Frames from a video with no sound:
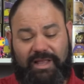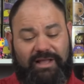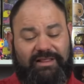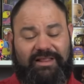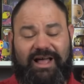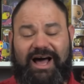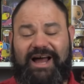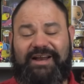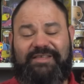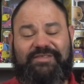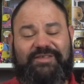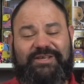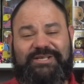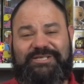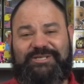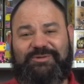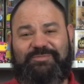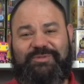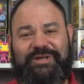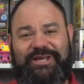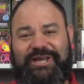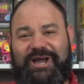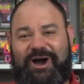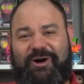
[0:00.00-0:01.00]
A lot of these
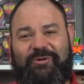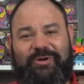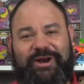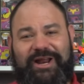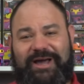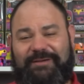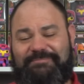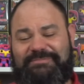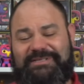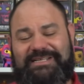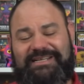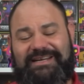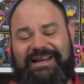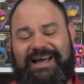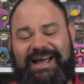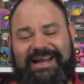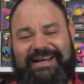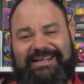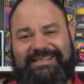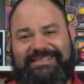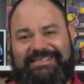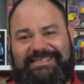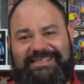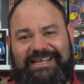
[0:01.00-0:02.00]
will be going up
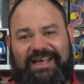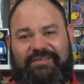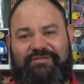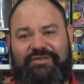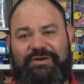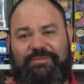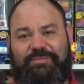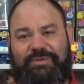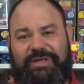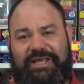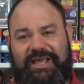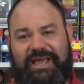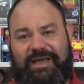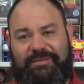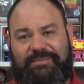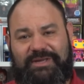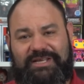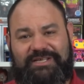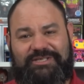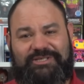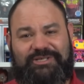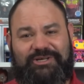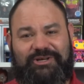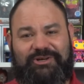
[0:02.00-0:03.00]
tonight at 7 p.m.
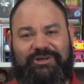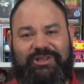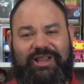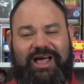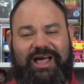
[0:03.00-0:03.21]
Eastern,